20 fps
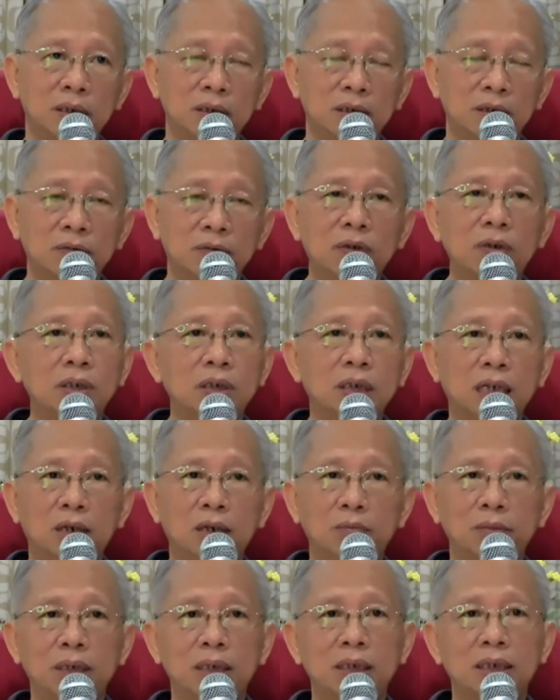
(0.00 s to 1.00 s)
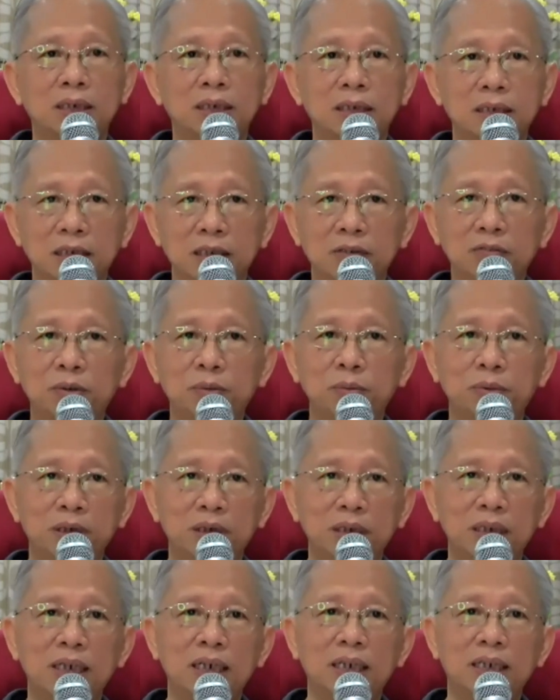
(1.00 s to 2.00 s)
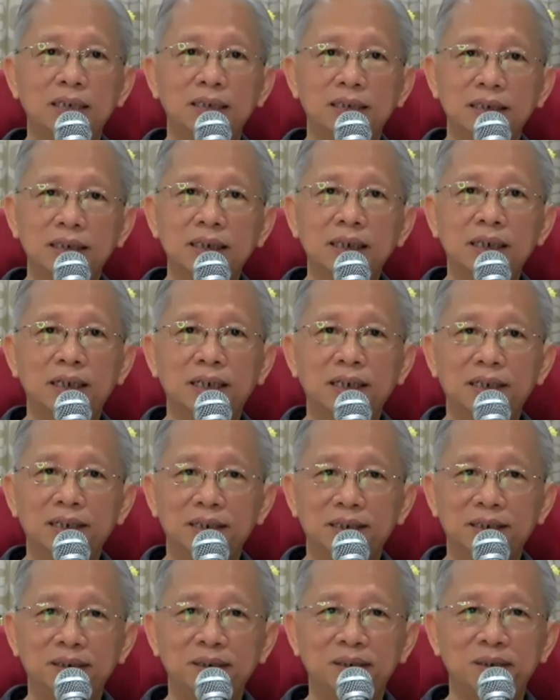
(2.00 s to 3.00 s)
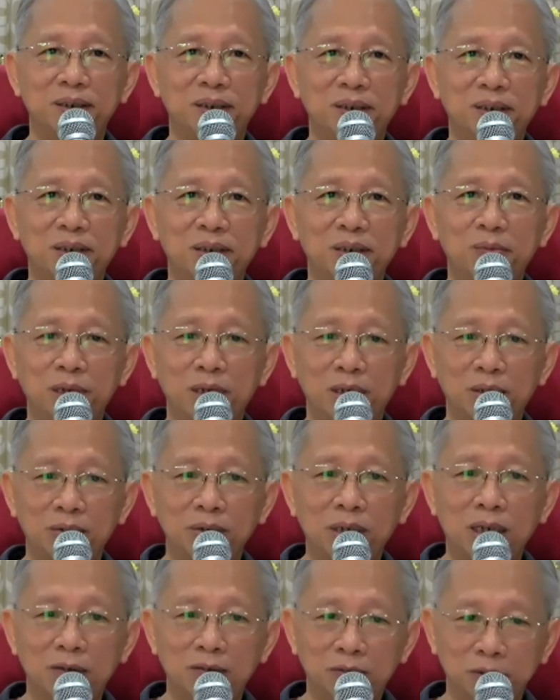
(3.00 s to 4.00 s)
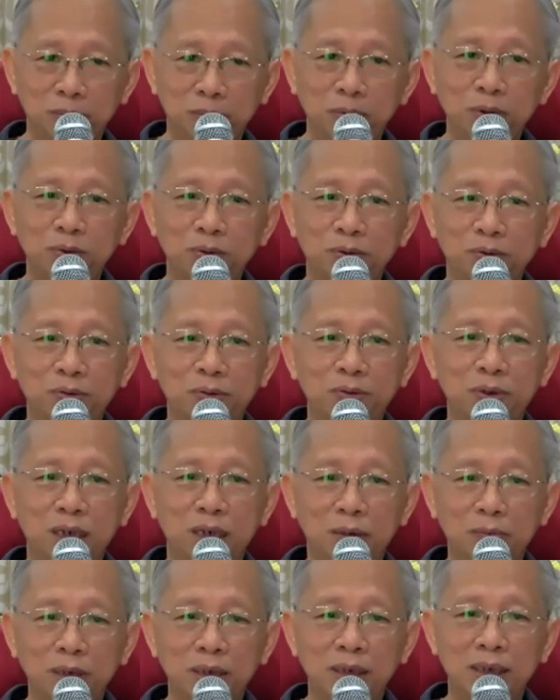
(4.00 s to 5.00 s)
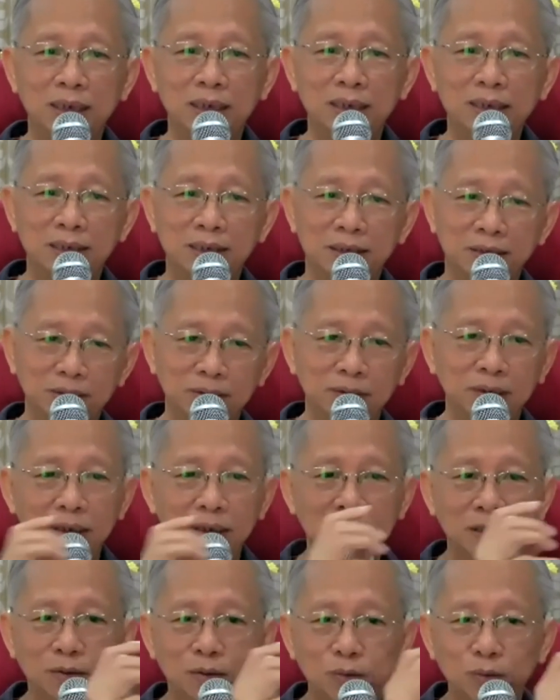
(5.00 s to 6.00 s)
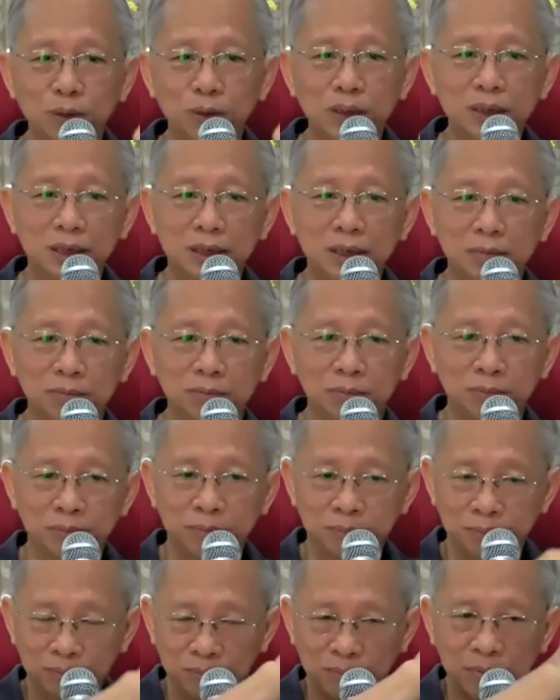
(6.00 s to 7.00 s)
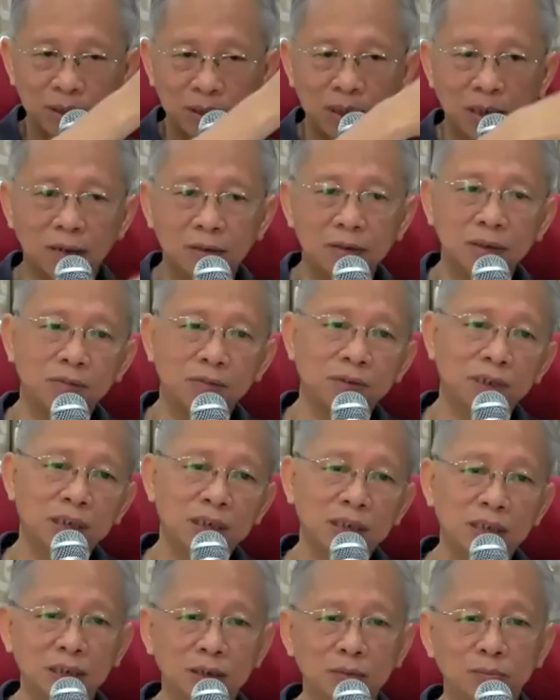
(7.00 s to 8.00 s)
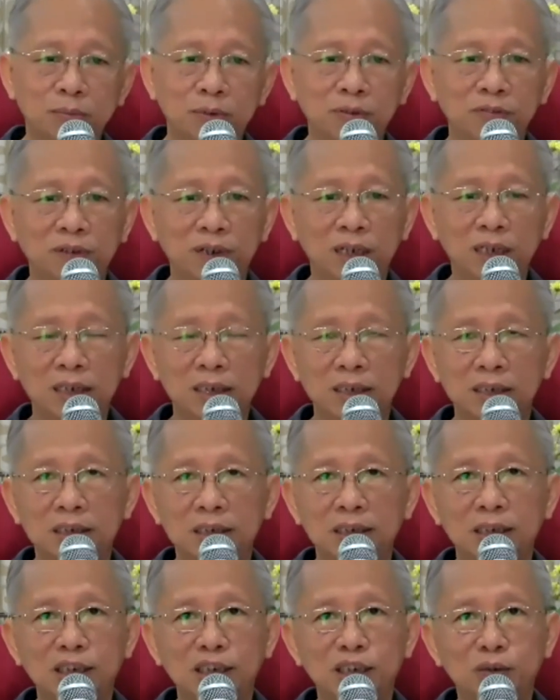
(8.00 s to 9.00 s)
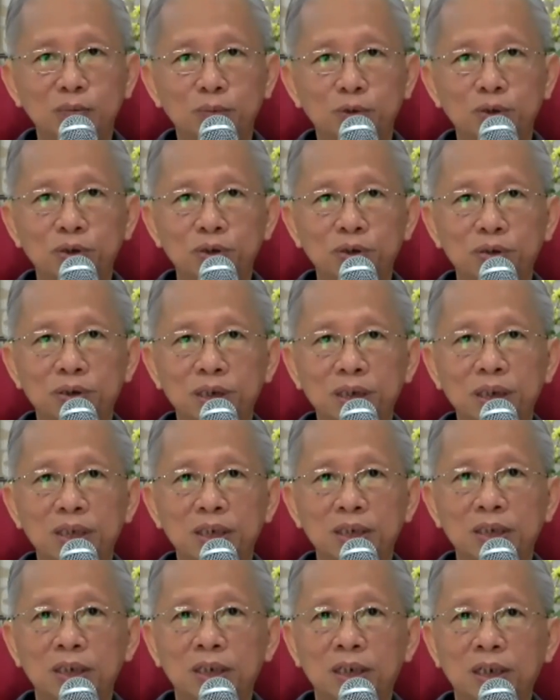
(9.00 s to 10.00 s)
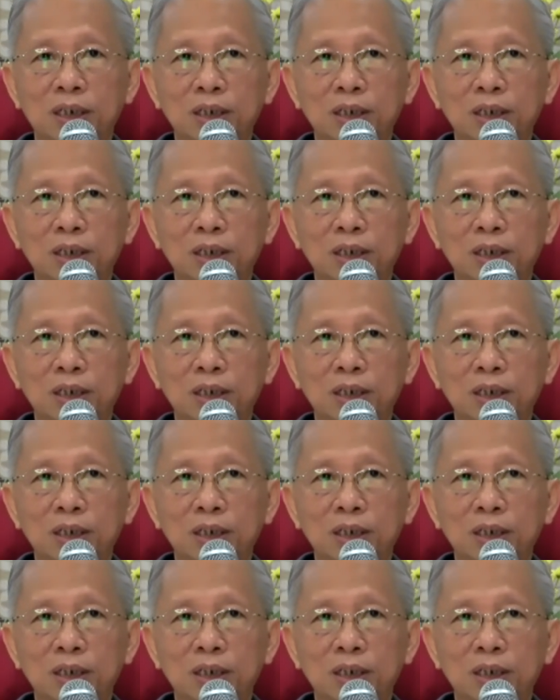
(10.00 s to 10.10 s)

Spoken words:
Of course, karmic nature everybody has. But to have a beautiful karmic nature, you need the wisdom cultivated and perfected in the spiritual nature.